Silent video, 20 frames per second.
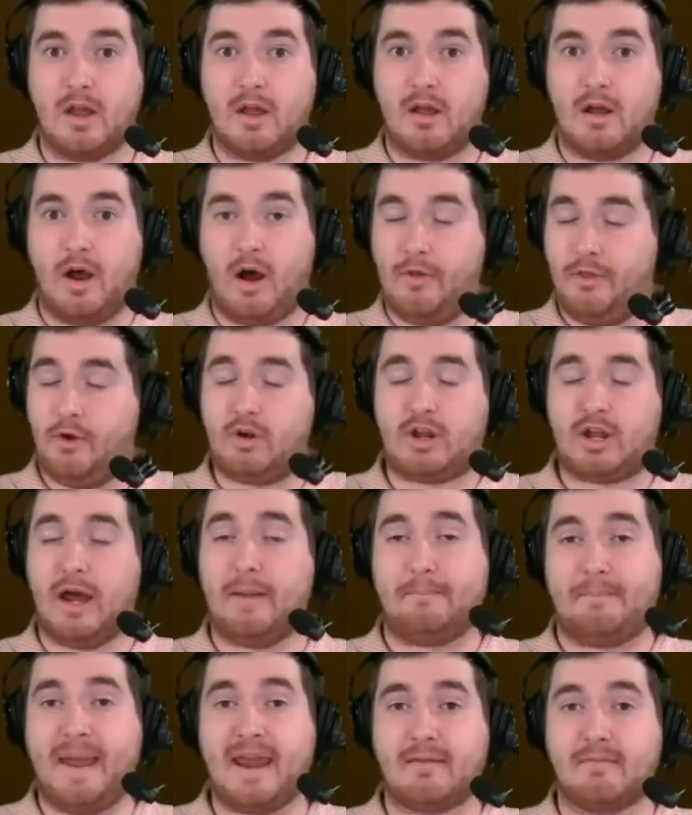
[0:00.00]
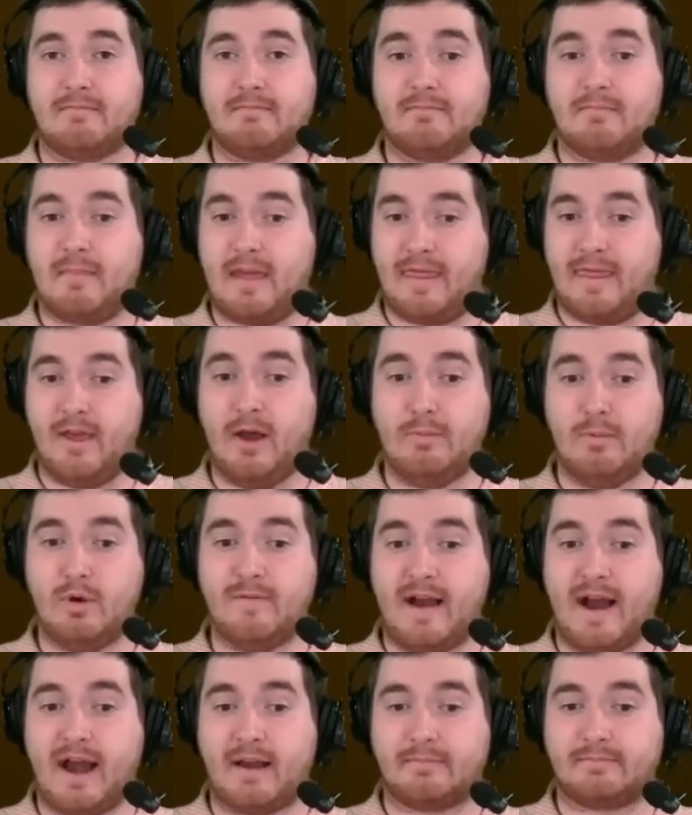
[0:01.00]
oh, they'll cut bait and they'll move
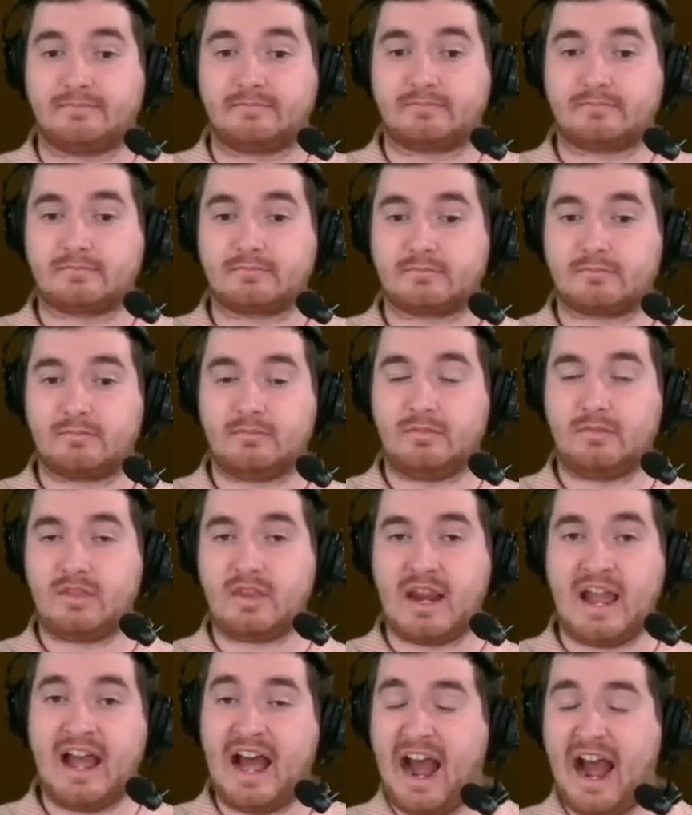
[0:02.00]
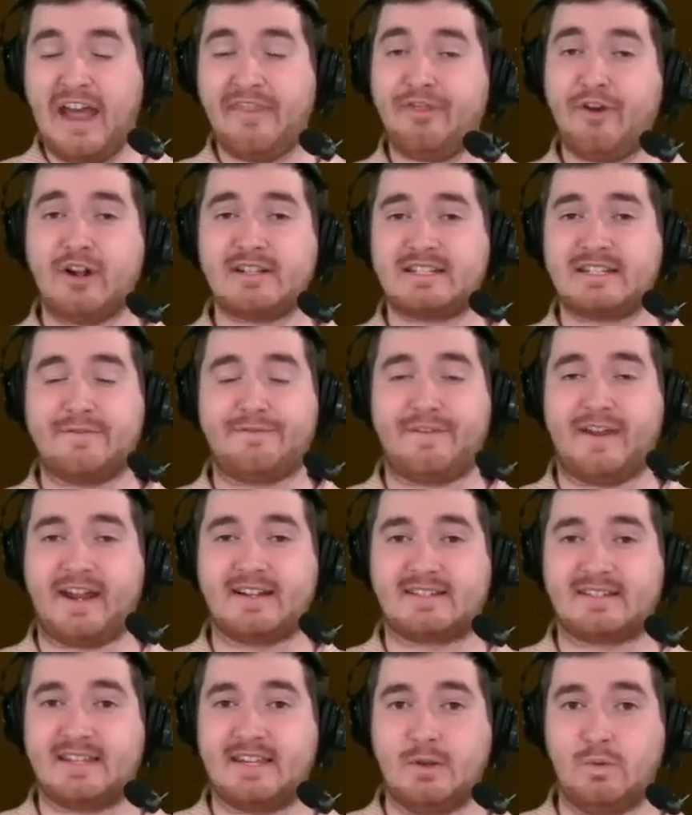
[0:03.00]
on. I thought
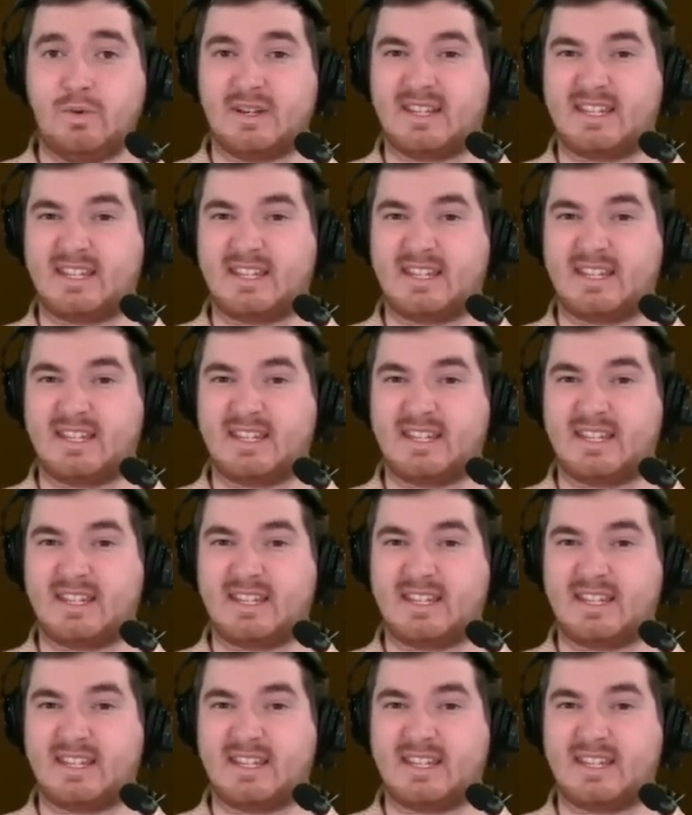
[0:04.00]
Stefanski was